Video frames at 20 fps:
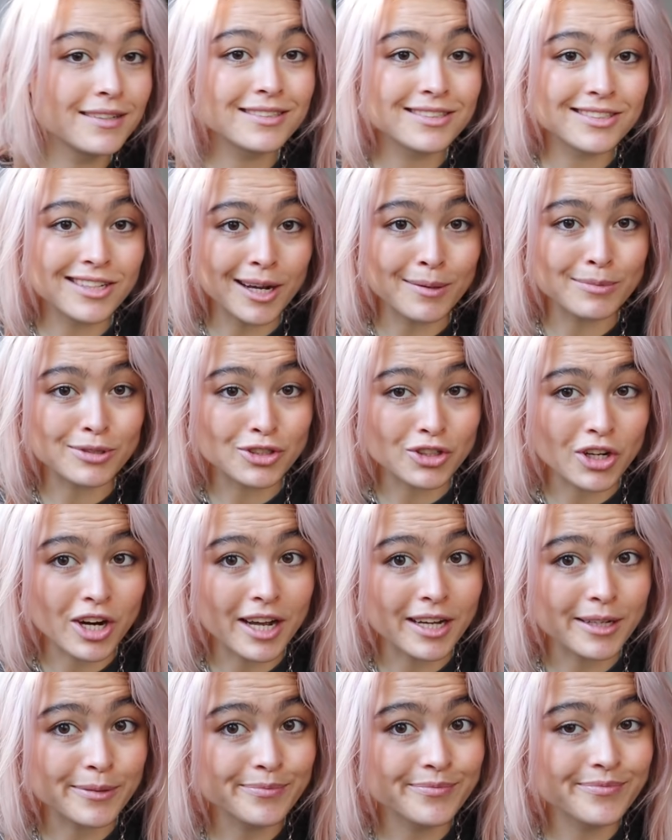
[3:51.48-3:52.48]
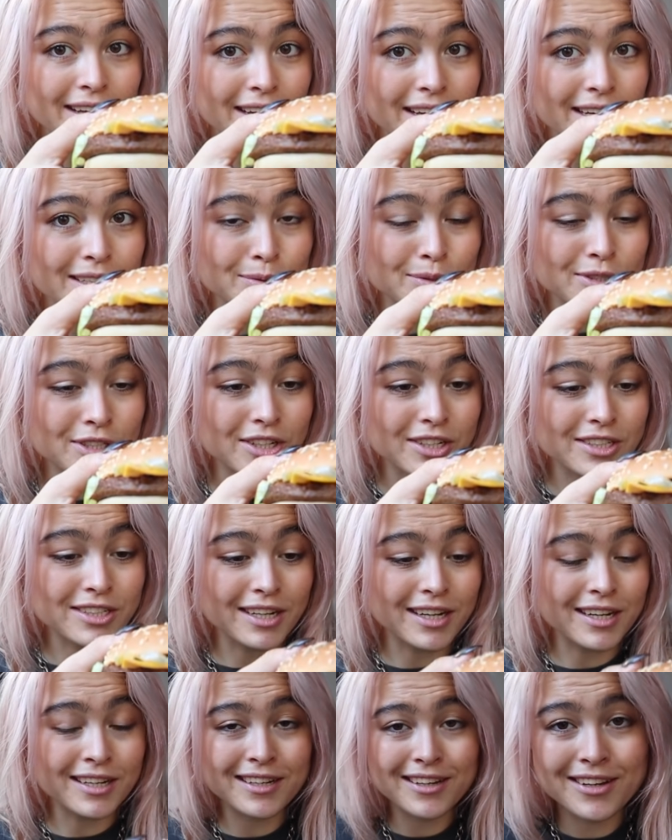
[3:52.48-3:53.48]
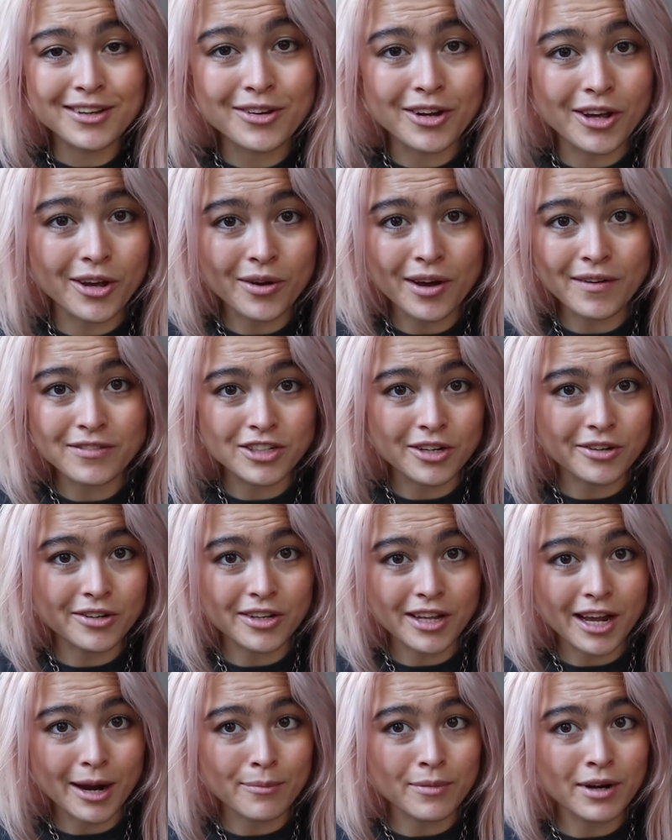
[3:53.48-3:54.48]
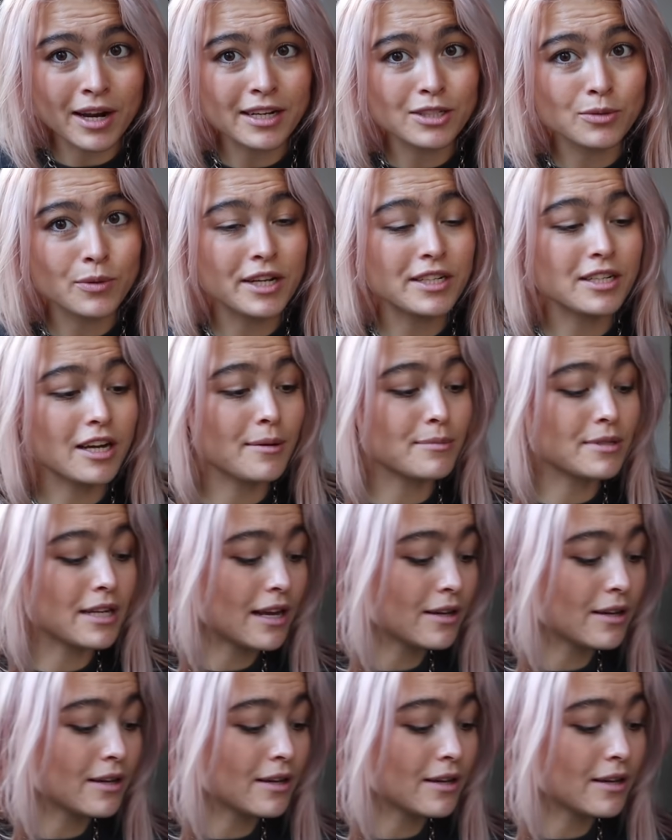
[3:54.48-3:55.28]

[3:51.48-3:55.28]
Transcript: It's time to try her. Here's what she looks like. You know, I've shown you the camera like 20 times